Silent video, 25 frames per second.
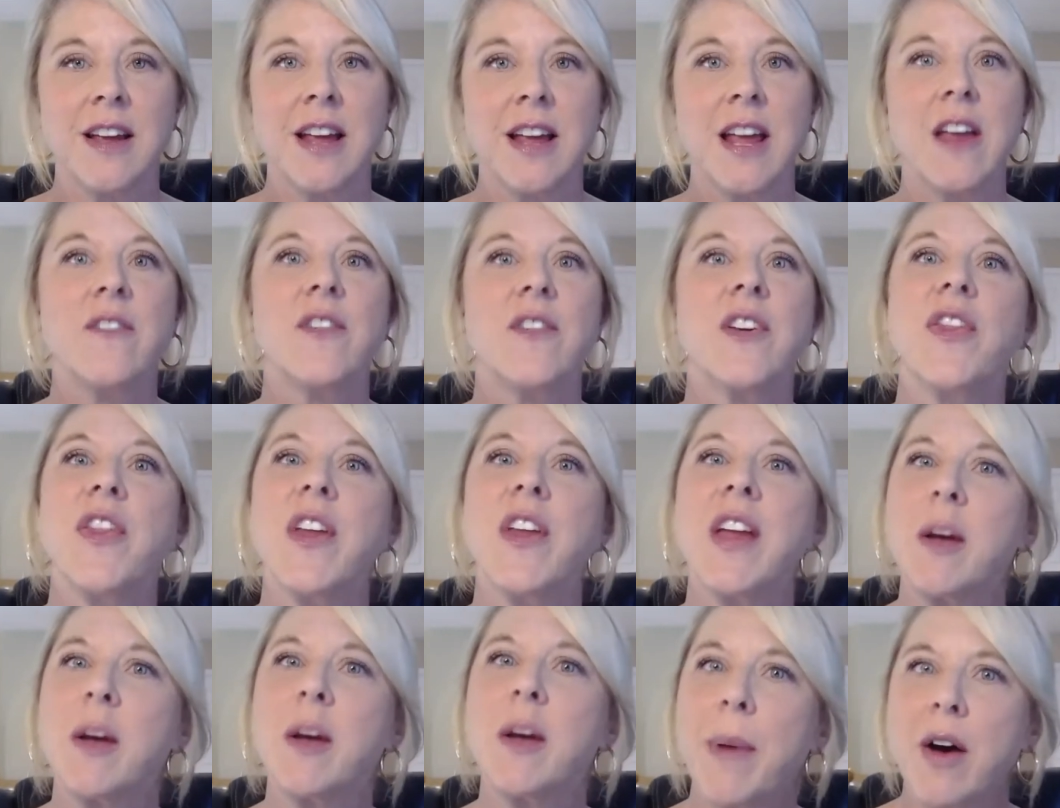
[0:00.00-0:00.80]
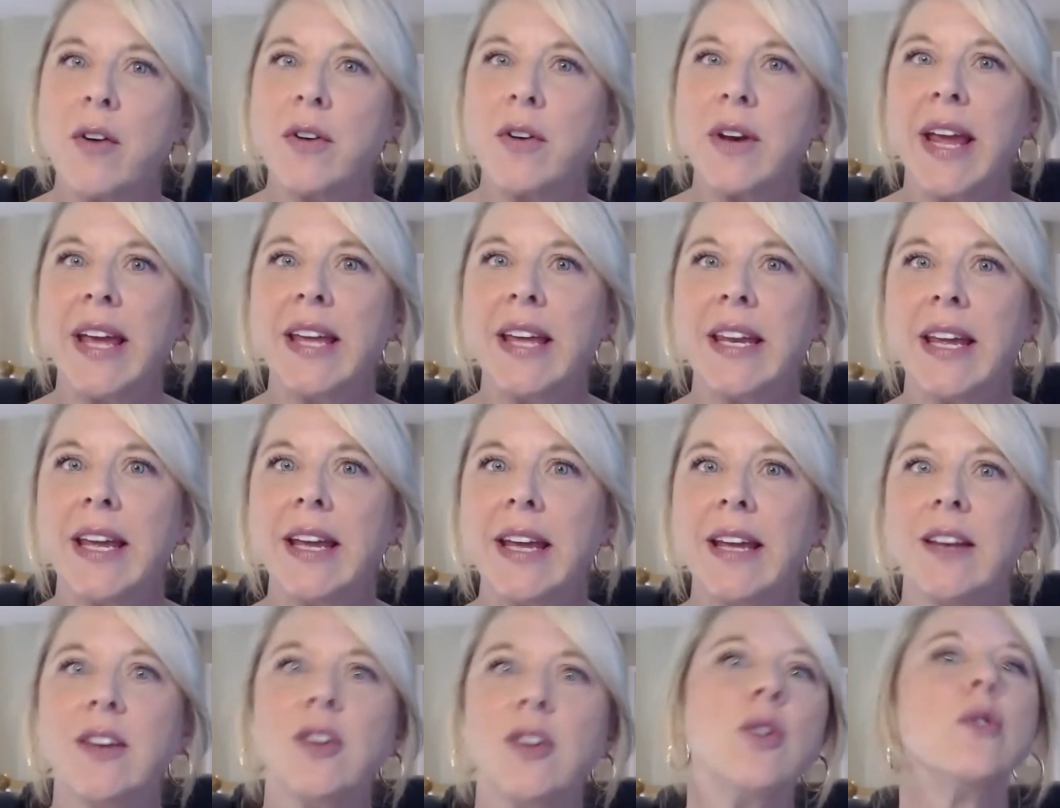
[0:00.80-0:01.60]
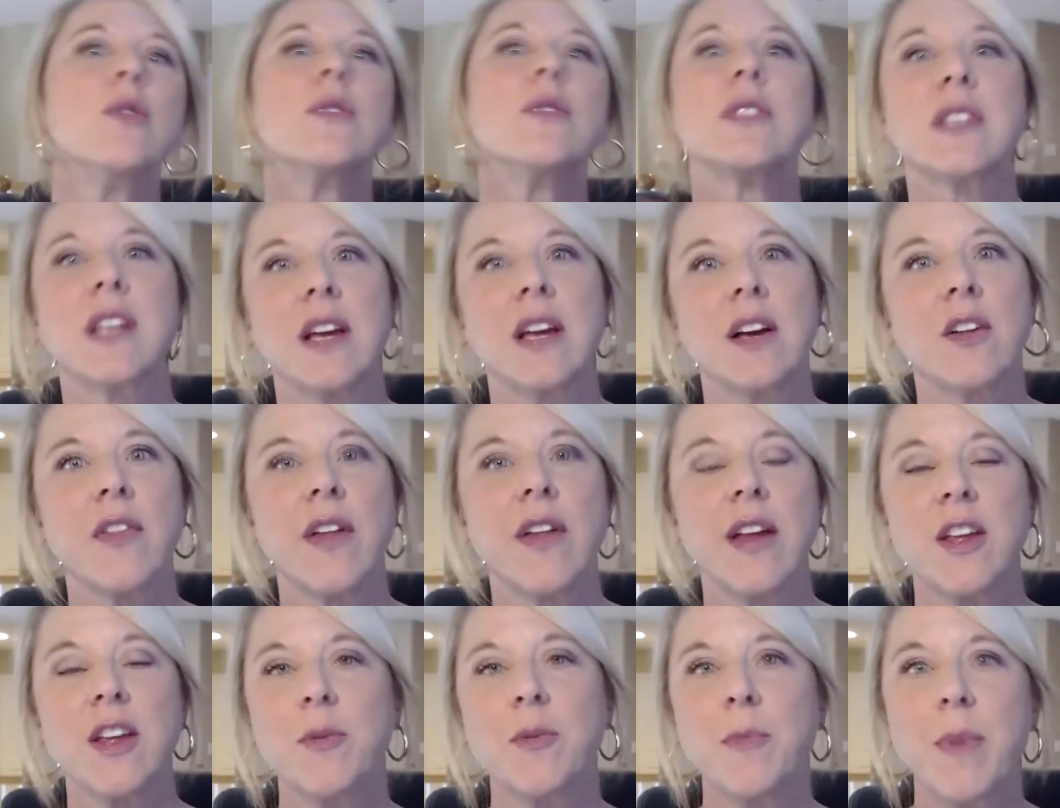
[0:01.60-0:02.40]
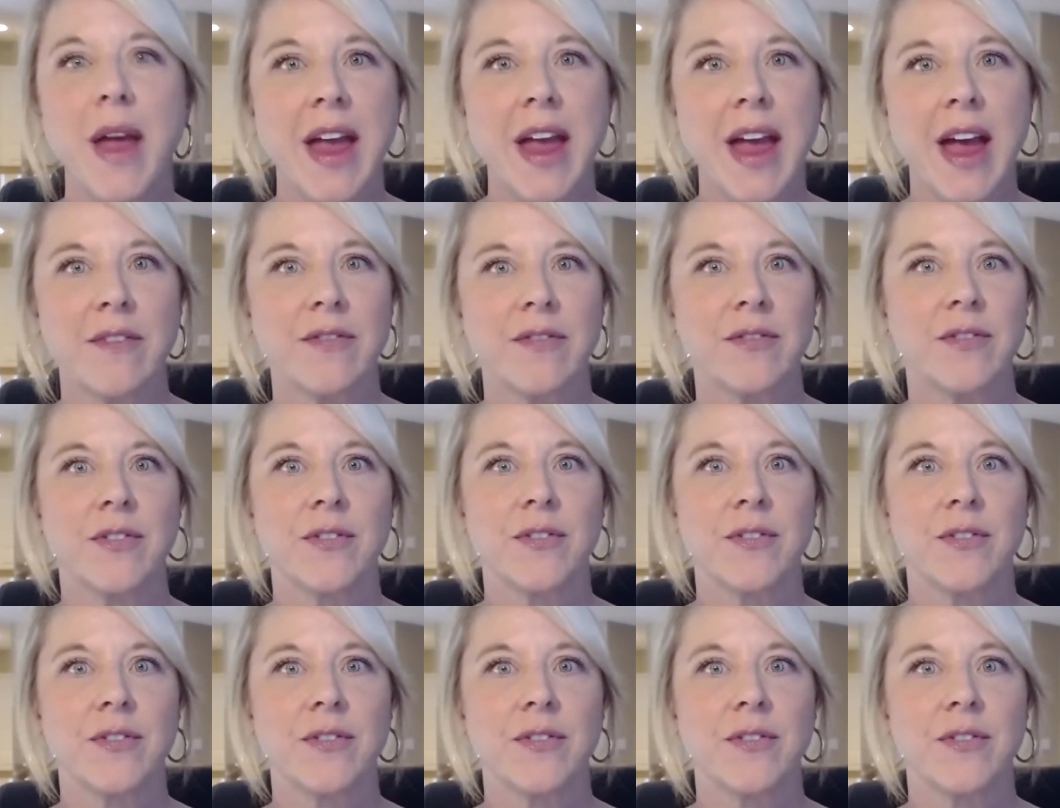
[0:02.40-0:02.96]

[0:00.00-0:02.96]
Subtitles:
If you think about any new skill that you may have,